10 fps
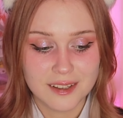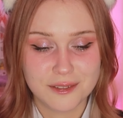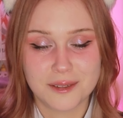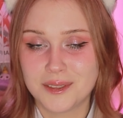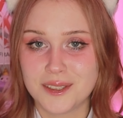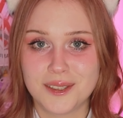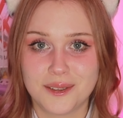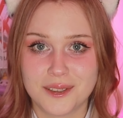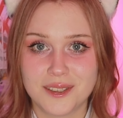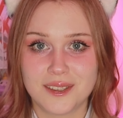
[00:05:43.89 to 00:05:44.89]
from the
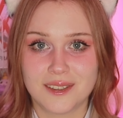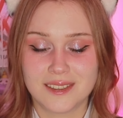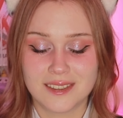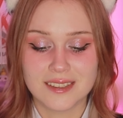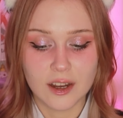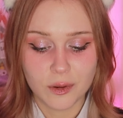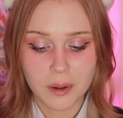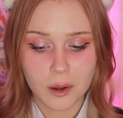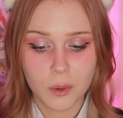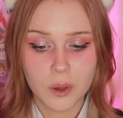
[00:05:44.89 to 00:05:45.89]
source on
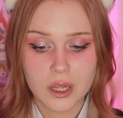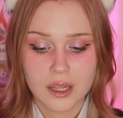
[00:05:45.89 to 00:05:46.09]
Taobao,